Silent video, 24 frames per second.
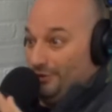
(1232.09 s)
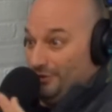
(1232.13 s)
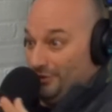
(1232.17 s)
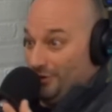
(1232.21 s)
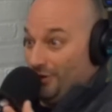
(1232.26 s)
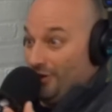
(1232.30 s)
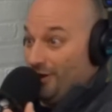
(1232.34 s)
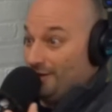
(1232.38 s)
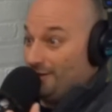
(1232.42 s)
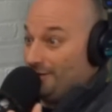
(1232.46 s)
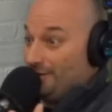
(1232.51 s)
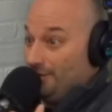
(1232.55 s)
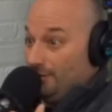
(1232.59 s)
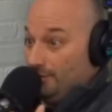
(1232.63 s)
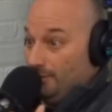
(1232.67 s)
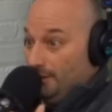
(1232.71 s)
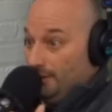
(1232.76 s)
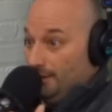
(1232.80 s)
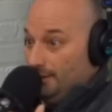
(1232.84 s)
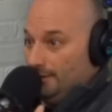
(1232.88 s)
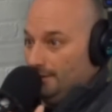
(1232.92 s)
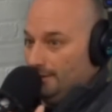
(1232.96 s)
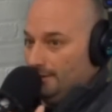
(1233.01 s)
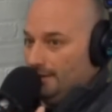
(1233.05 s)
sauce
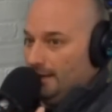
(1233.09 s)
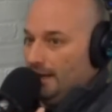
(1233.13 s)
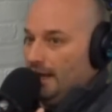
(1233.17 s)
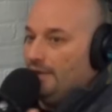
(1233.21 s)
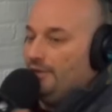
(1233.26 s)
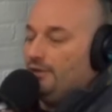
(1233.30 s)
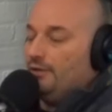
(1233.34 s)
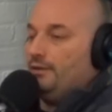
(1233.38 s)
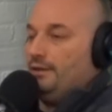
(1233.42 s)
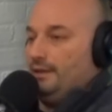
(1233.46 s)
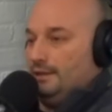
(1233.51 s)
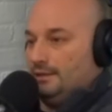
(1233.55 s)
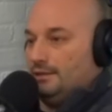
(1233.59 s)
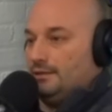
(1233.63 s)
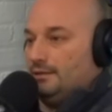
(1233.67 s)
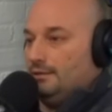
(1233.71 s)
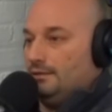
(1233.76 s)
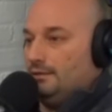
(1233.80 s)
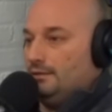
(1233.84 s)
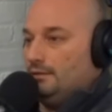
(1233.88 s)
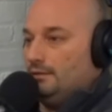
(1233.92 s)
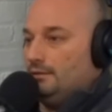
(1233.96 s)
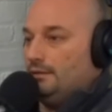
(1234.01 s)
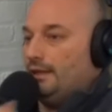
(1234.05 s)
to it, mm-hmm. and there
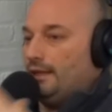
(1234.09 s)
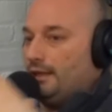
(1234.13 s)
isn't.